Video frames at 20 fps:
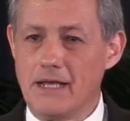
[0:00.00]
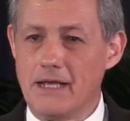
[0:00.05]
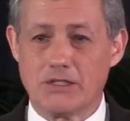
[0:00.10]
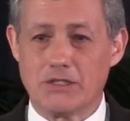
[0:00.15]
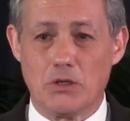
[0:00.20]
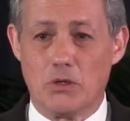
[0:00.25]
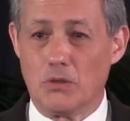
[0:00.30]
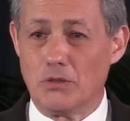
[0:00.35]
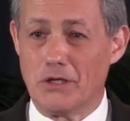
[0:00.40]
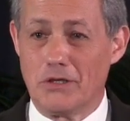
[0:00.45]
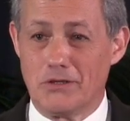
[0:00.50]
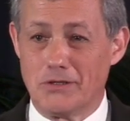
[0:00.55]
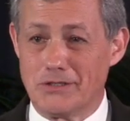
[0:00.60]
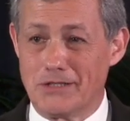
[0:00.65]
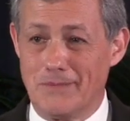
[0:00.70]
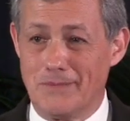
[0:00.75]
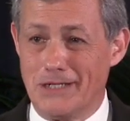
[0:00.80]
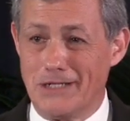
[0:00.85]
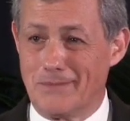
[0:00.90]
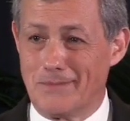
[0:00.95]
That's a whole other
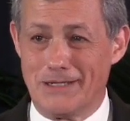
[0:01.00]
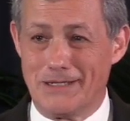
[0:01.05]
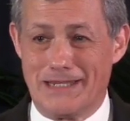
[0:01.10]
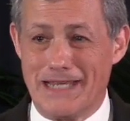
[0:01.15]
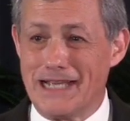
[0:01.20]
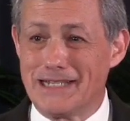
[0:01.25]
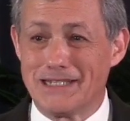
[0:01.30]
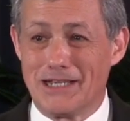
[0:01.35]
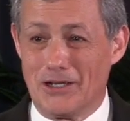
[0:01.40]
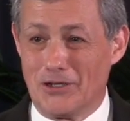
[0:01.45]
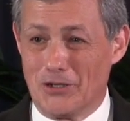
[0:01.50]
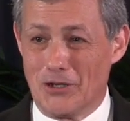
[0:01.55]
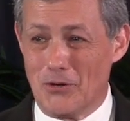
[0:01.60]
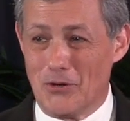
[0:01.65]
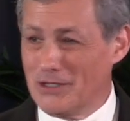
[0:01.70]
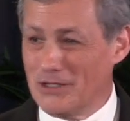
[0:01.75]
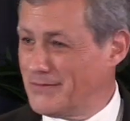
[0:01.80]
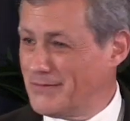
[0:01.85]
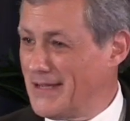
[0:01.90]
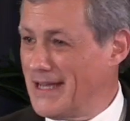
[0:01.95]
subject, but that
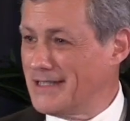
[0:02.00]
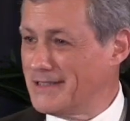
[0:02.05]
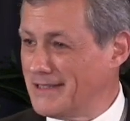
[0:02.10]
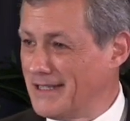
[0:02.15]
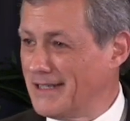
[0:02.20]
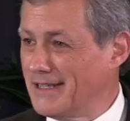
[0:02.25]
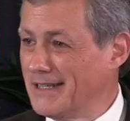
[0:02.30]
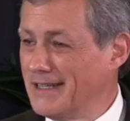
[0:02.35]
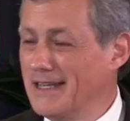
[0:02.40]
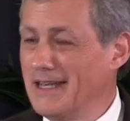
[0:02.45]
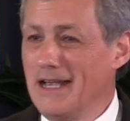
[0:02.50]
alone is fascinating.